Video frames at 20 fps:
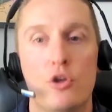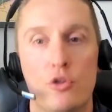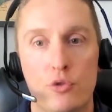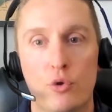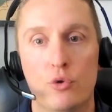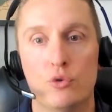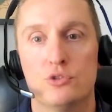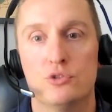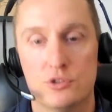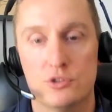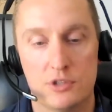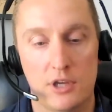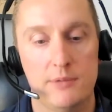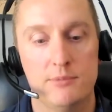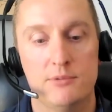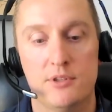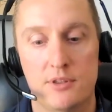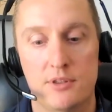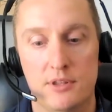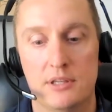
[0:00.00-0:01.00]
those are
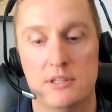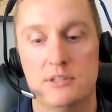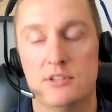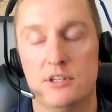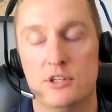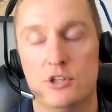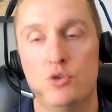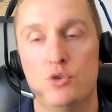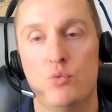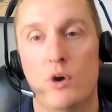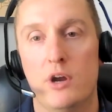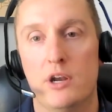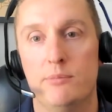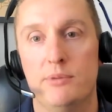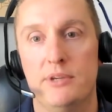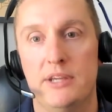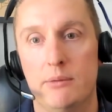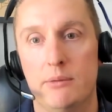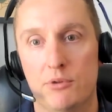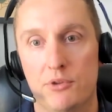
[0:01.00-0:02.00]
types of things that you want to
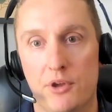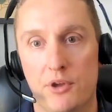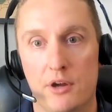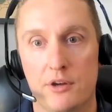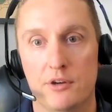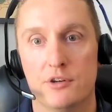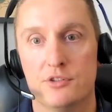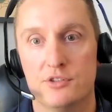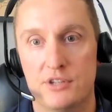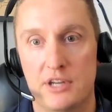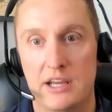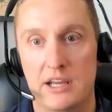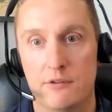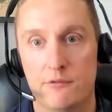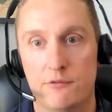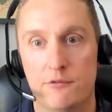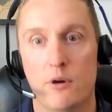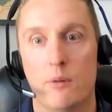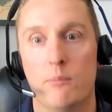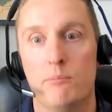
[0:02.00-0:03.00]
be able to
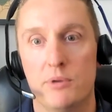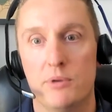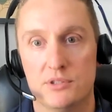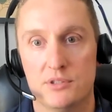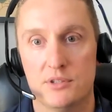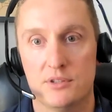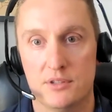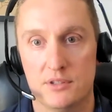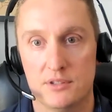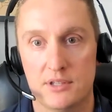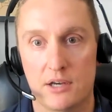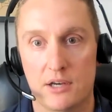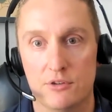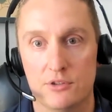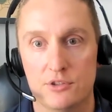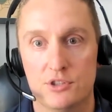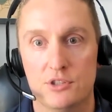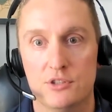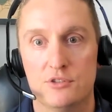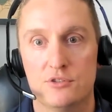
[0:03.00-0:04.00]
understand from business
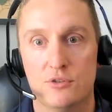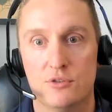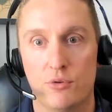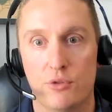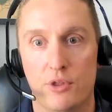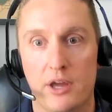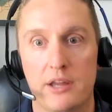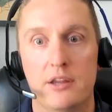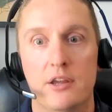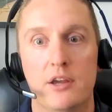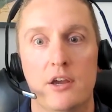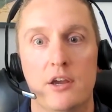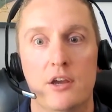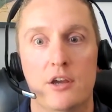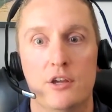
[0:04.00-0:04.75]
intelligence so that